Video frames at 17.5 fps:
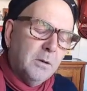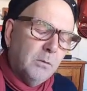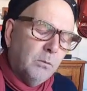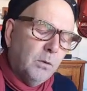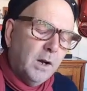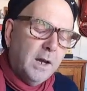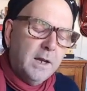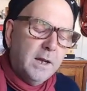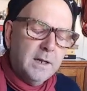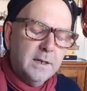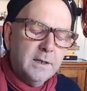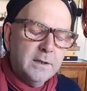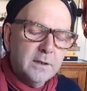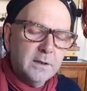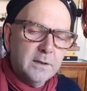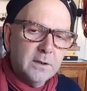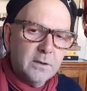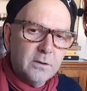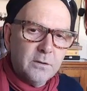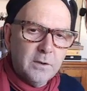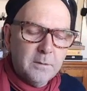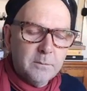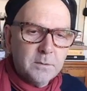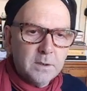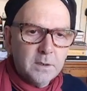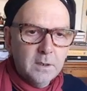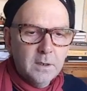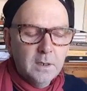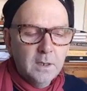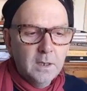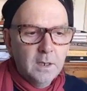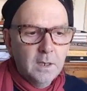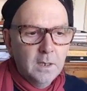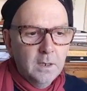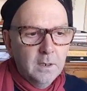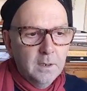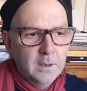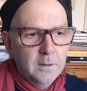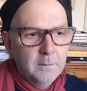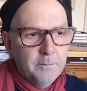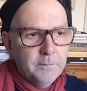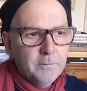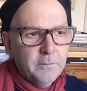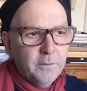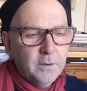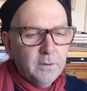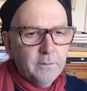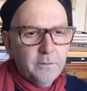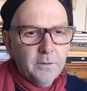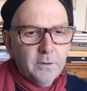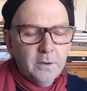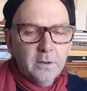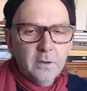way into the crypt. For a